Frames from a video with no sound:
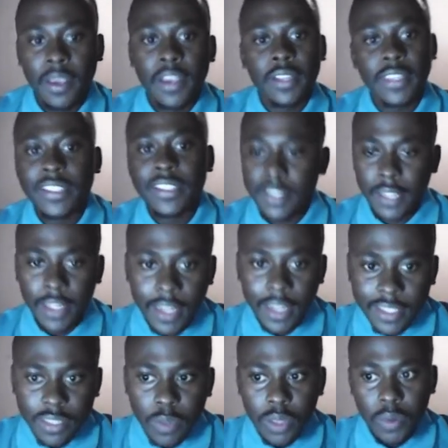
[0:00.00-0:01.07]
This is the
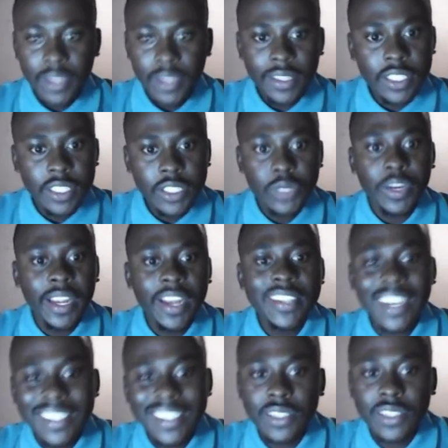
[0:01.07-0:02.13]
reason we're doing this is to increase
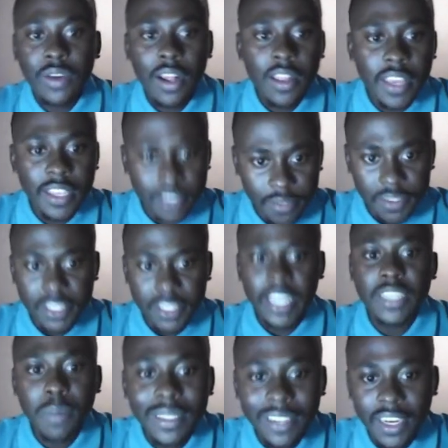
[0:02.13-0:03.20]
access to healthcare services,
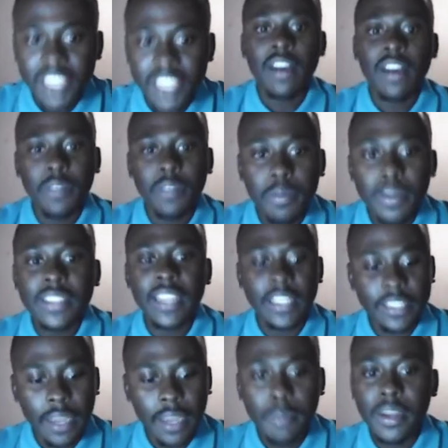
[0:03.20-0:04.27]
expand the reach, affordability,
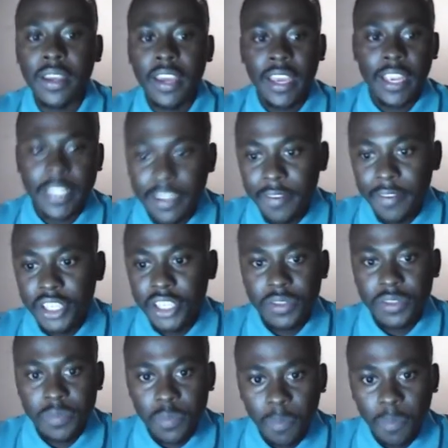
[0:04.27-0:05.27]
and timely interventions.